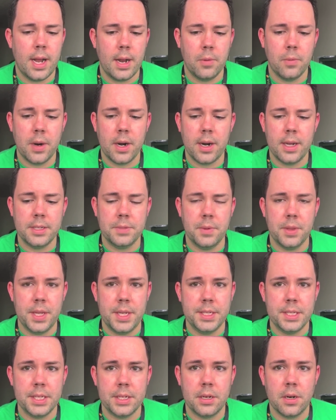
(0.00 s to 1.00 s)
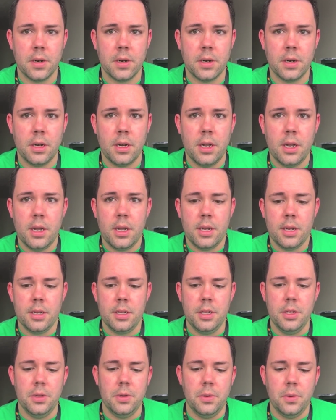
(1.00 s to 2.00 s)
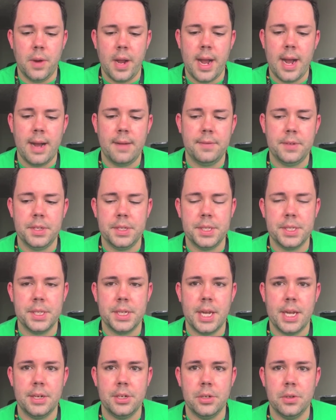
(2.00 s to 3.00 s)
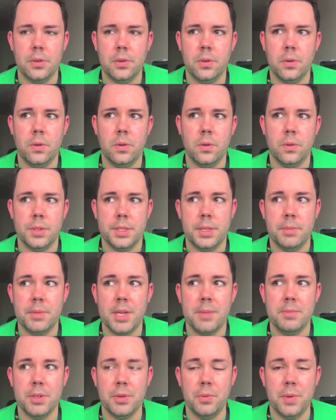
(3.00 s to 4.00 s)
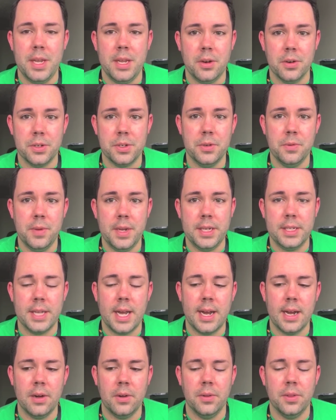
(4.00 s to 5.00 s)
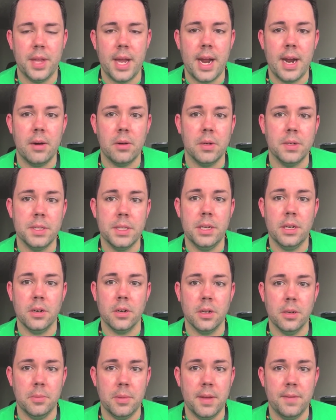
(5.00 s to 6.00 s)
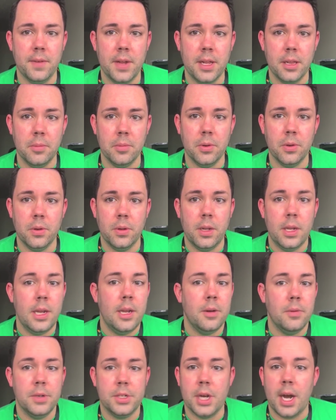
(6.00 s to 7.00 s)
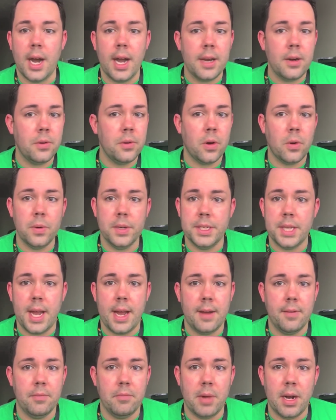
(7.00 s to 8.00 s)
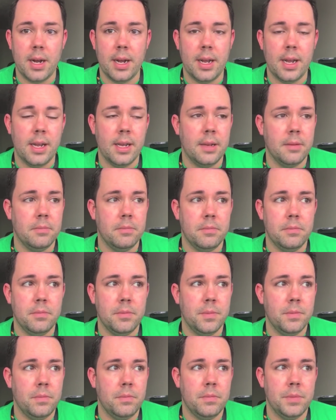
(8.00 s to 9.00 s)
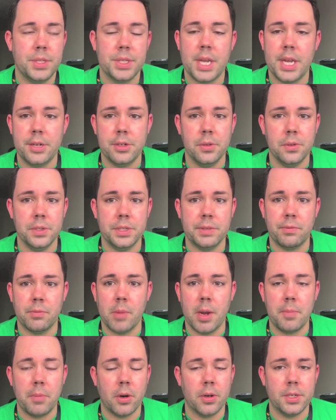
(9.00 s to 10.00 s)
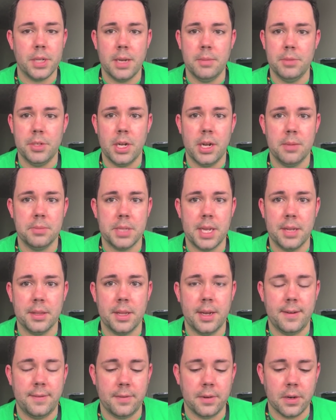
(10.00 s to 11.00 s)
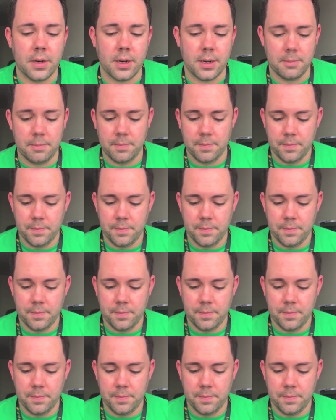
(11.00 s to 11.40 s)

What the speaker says: Whereas with Instacart, you have to schedule sometimes a week or 2 weeks out the hours that you're going to be available, which I don't always have my schedules for my part-time jobs out that far.